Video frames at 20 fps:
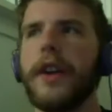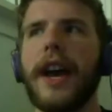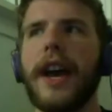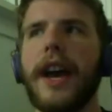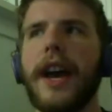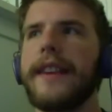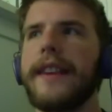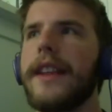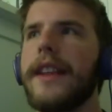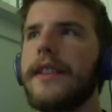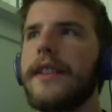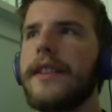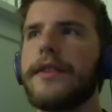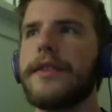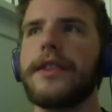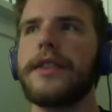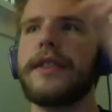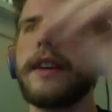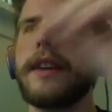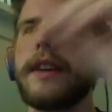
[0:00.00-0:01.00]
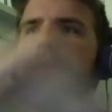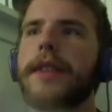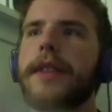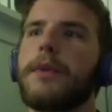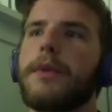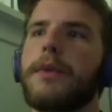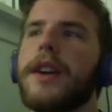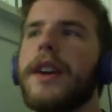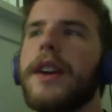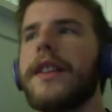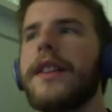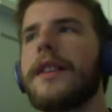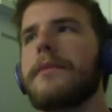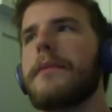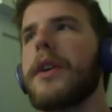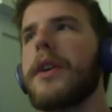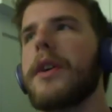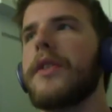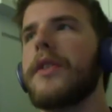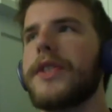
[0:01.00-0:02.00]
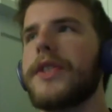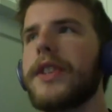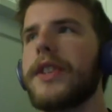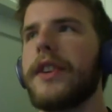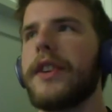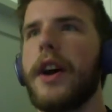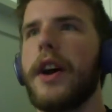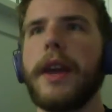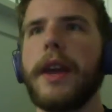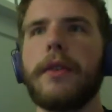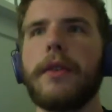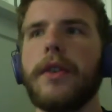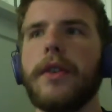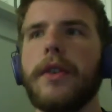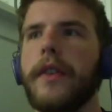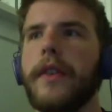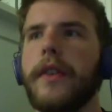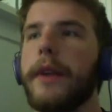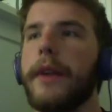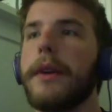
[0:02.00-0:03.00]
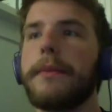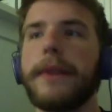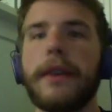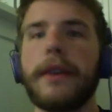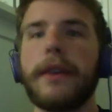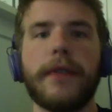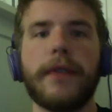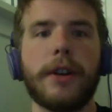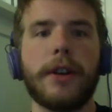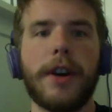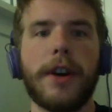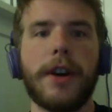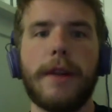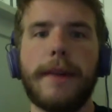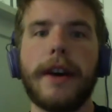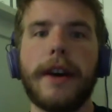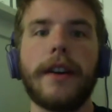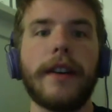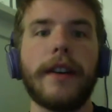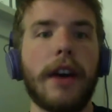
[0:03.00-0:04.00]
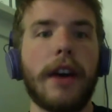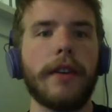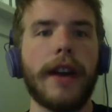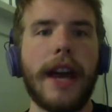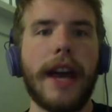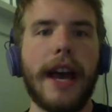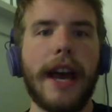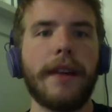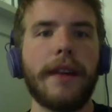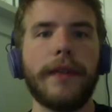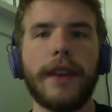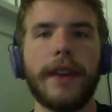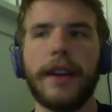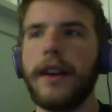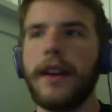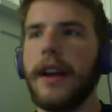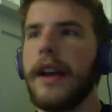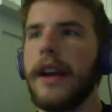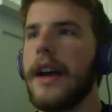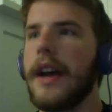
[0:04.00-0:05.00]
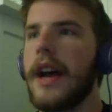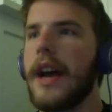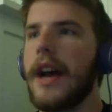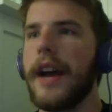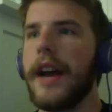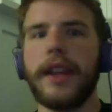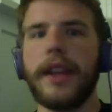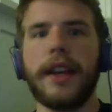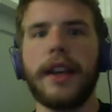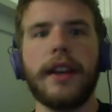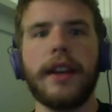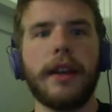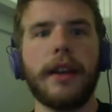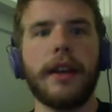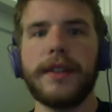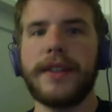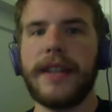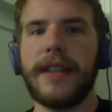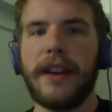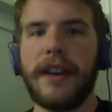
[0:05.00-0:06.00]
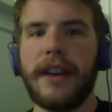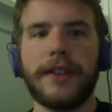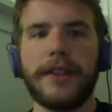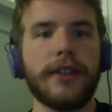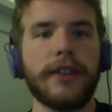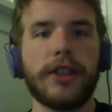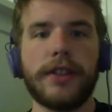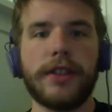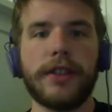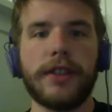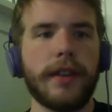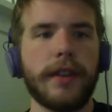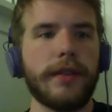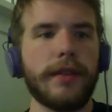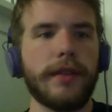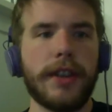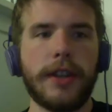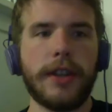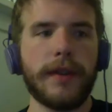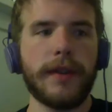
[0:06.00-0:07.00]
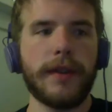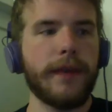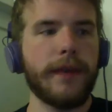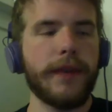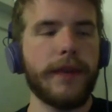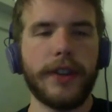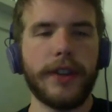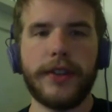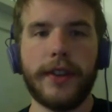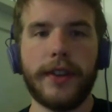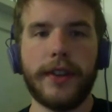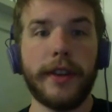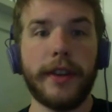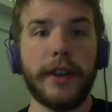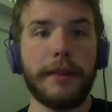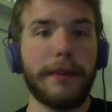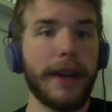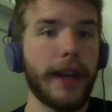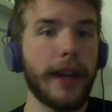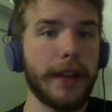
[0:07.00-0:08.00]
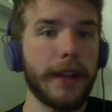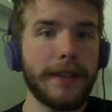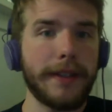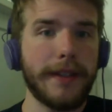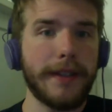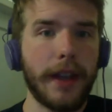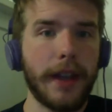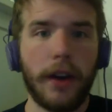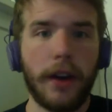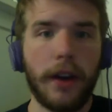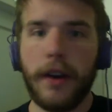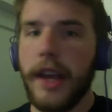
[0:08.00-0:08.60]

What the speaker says: I think those two definitely wanted it the most. They were up there for about an hour and a half, and I think it was down to just those two in the first 30 minutes. So